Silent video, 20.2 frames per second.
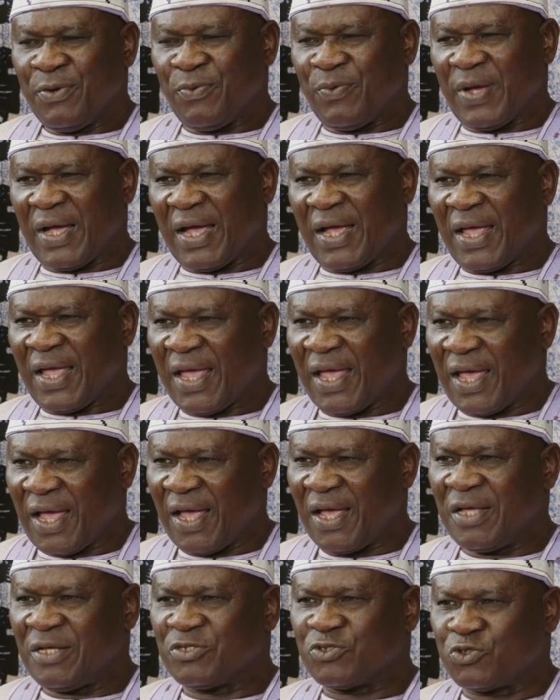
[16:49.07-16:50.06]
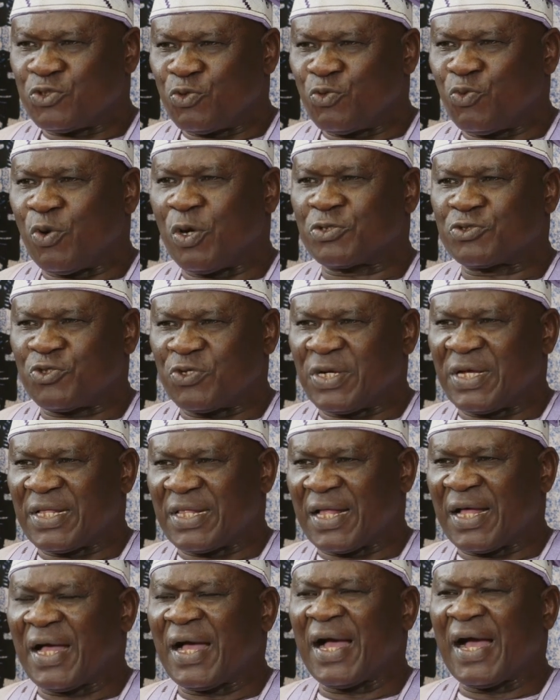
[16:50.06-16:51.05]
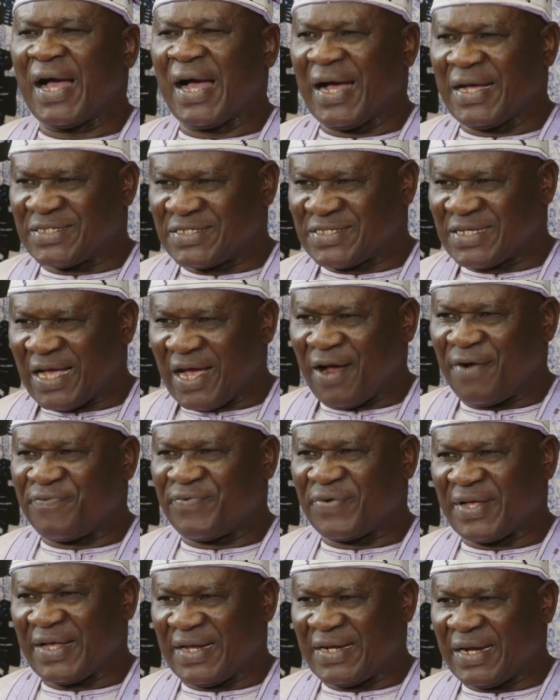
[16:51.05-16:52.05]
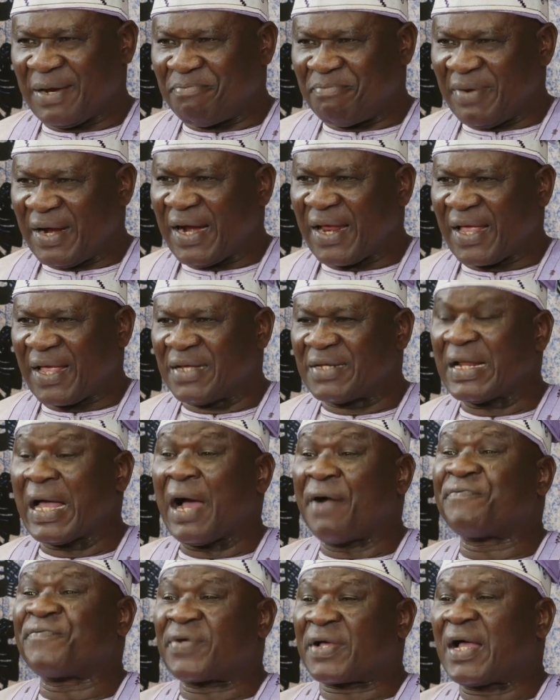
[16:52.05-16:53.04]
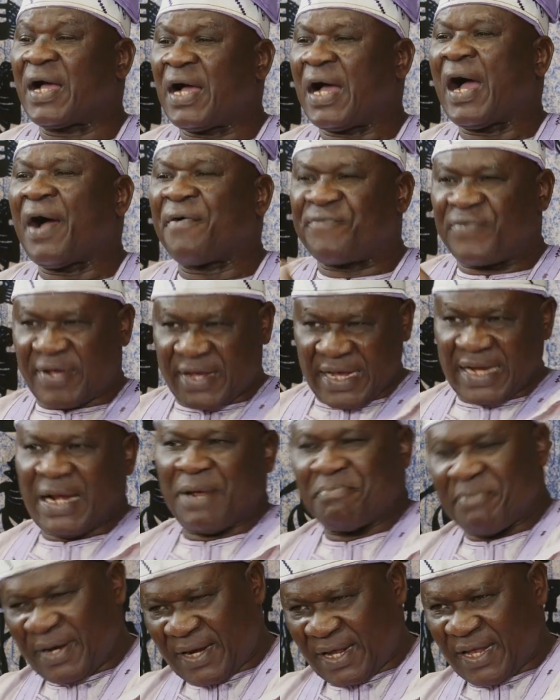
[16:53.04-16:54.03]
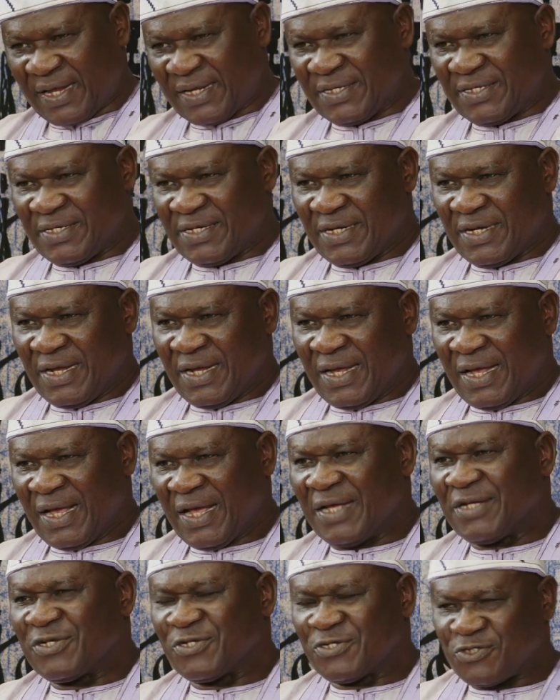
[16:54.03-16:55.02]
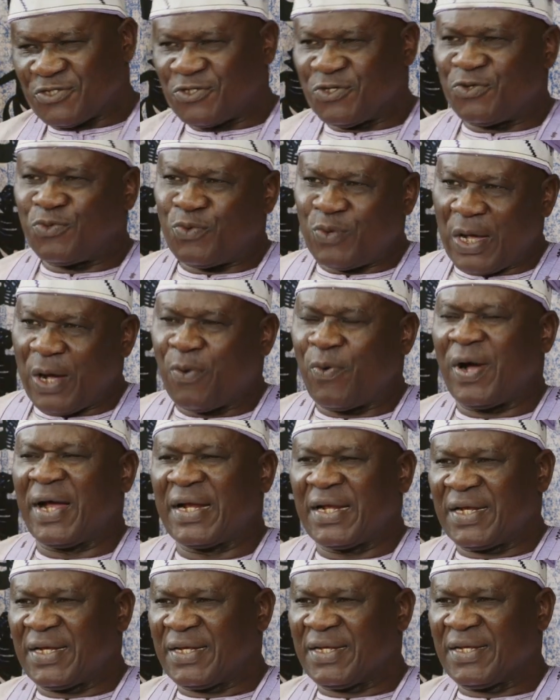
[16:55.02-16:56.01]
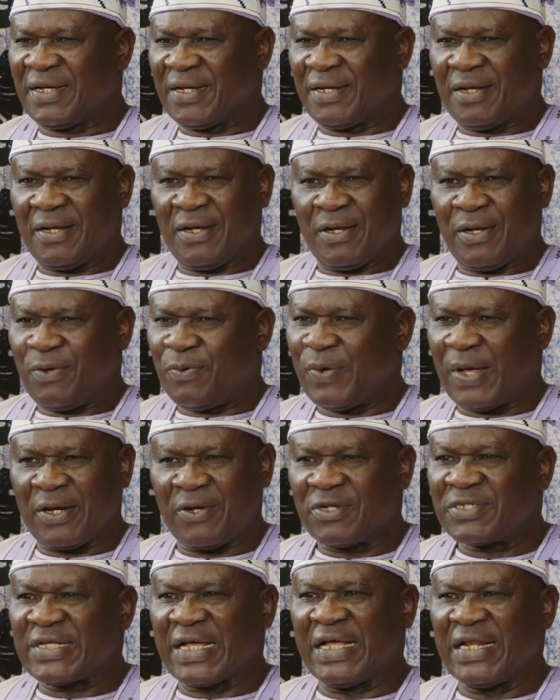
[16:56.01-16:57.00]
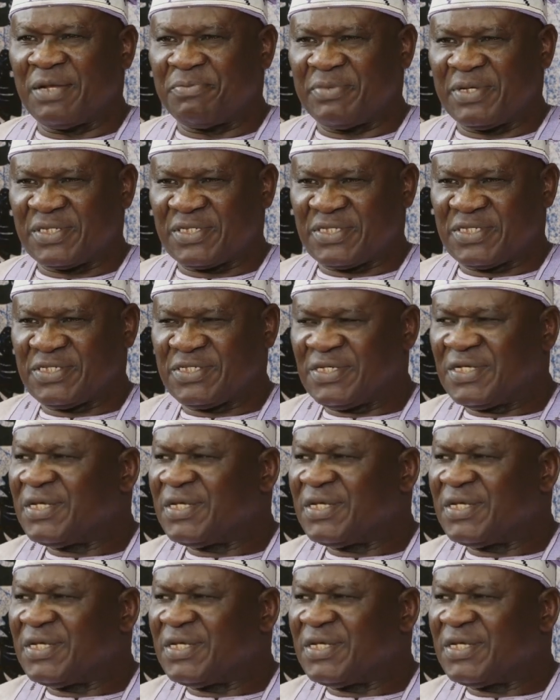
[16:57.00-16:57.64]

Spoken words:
We are here to work together as African-American, African-American. So we are one. We are not enemies.